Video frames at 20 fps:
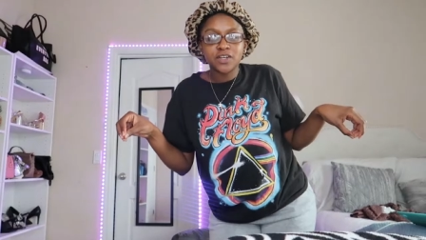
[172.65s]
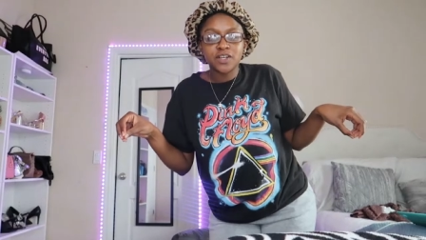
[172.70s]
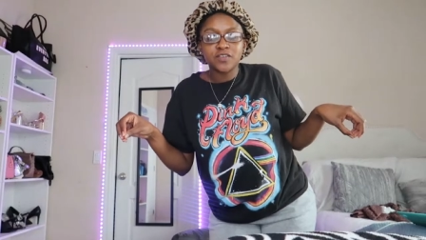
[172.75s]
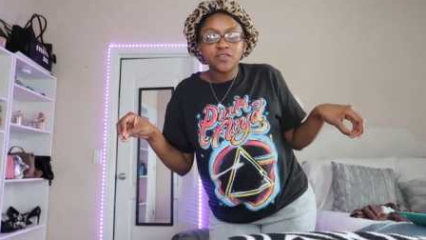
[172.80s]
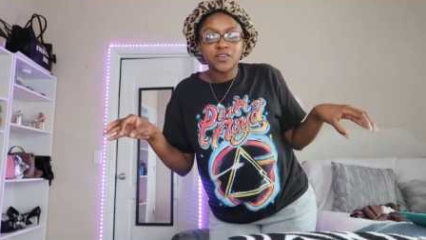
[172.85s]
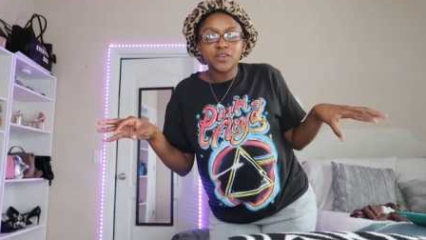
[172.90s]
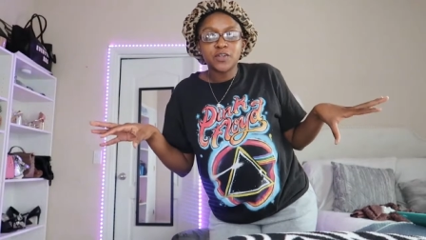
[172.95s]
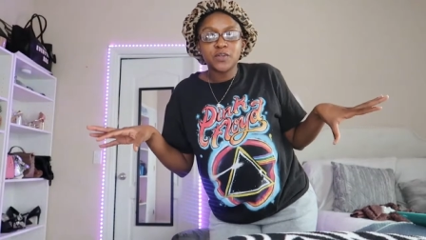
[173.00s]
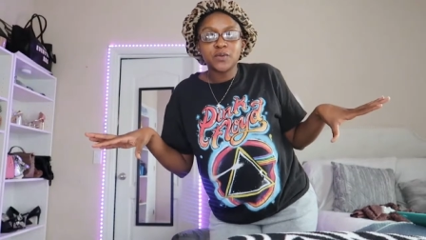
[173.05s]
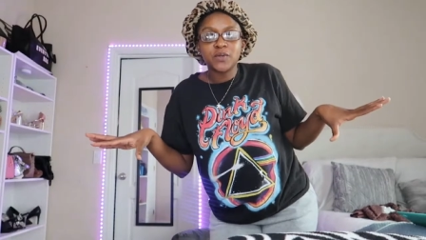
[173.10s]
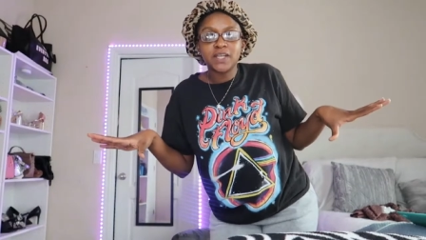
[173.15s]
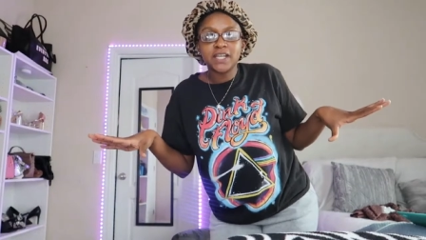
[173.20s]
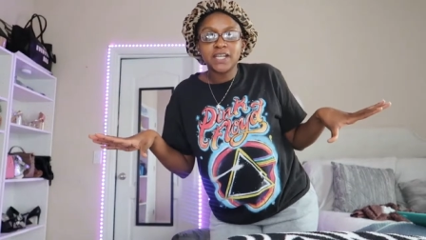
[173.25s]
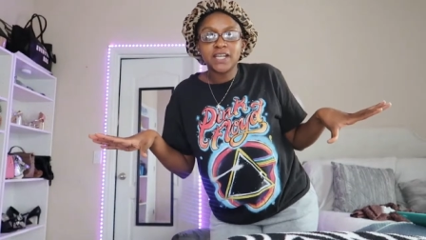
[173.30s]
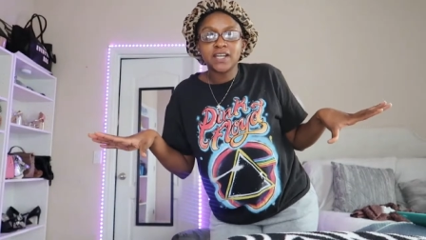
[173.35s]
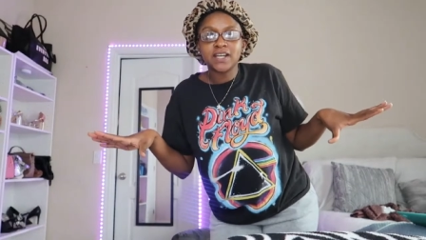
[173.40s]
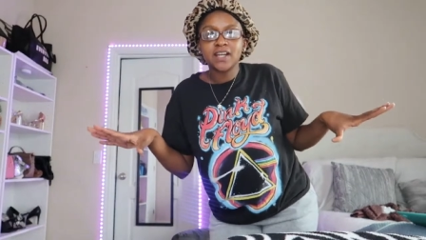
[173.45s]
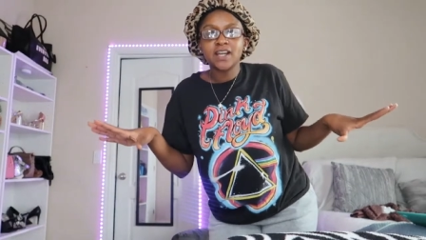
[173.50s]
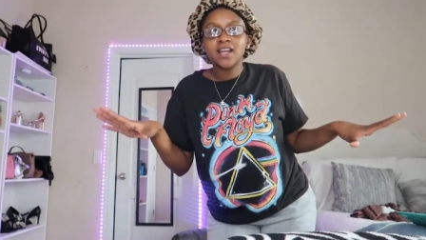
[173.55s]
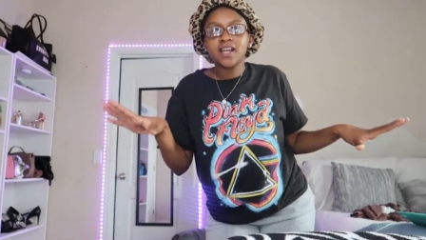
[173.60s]
If you're new
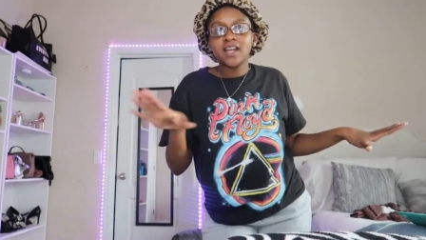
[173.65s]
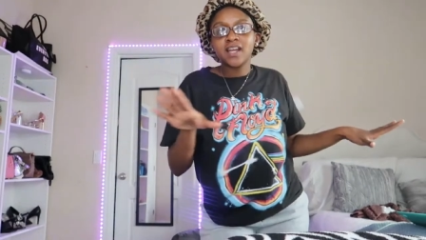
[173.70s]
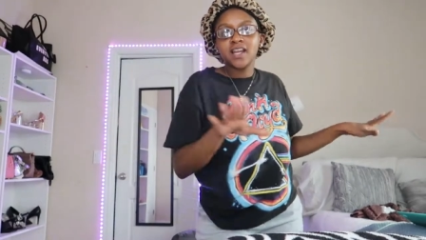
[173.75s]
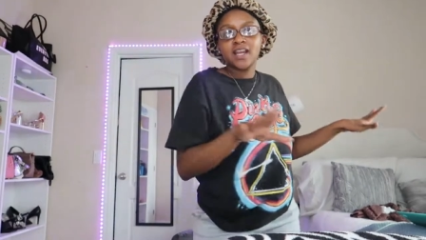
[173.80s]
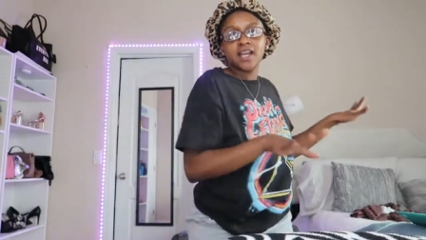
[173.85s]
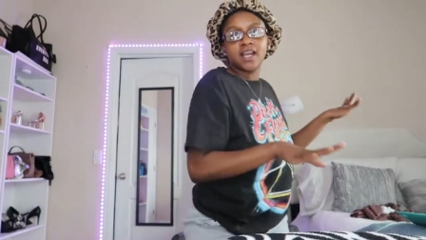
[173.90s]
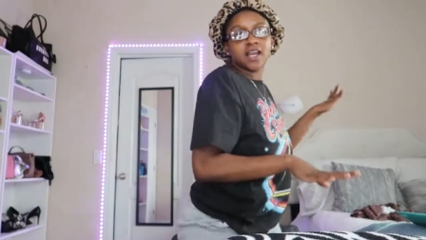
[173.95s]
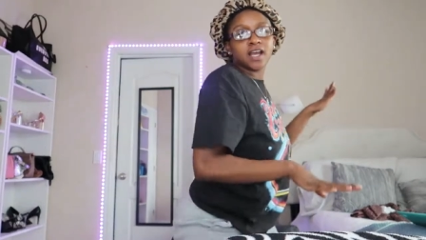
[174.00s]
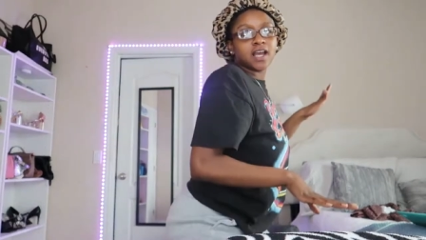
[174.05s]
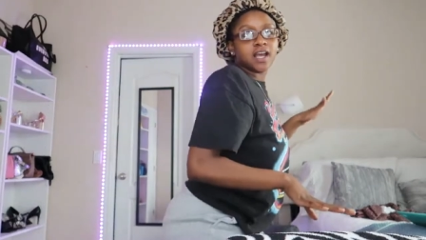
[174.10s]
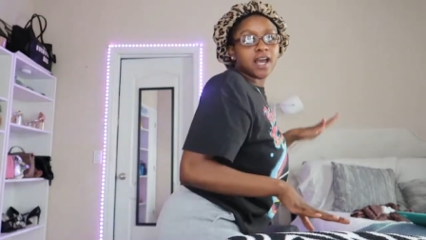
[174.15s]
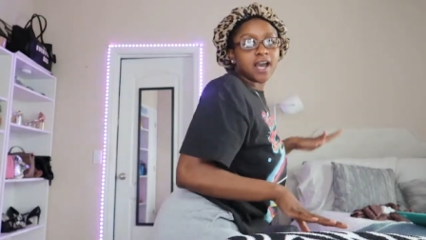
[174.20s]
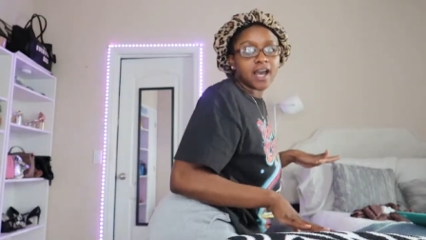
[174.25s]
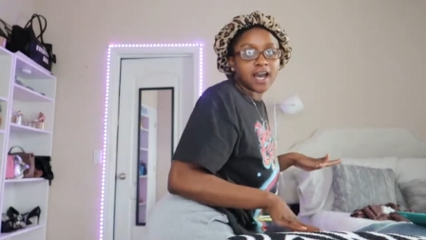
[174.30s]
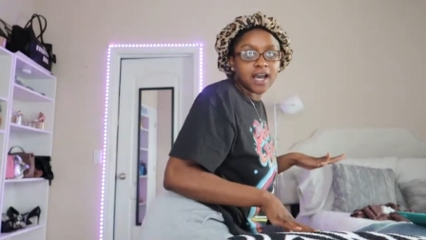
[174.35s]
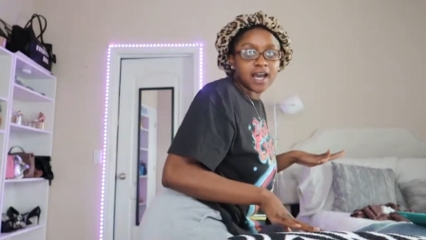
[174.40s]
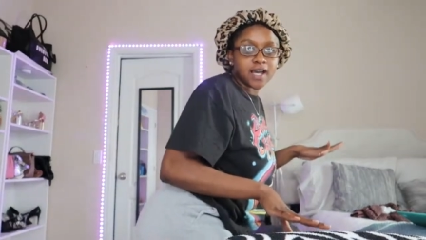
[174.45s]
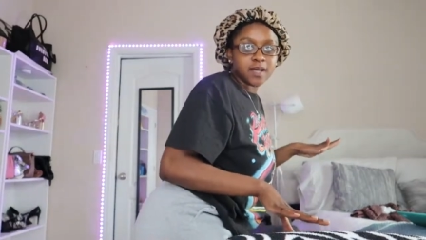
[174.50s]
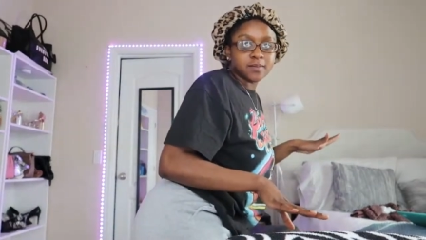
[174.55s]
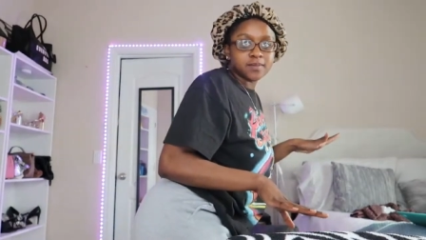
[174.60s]
here,
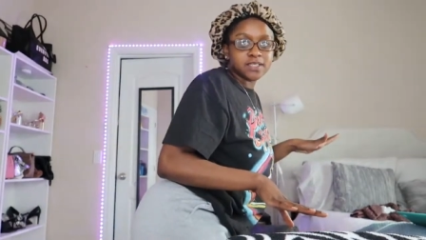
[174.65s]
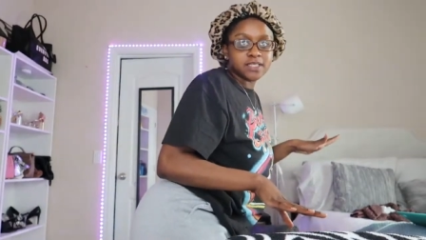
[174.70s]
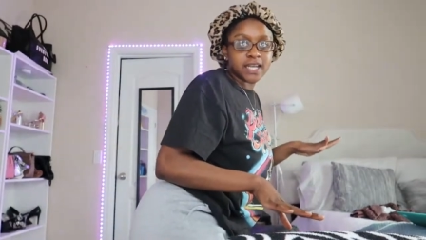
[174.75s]
I'm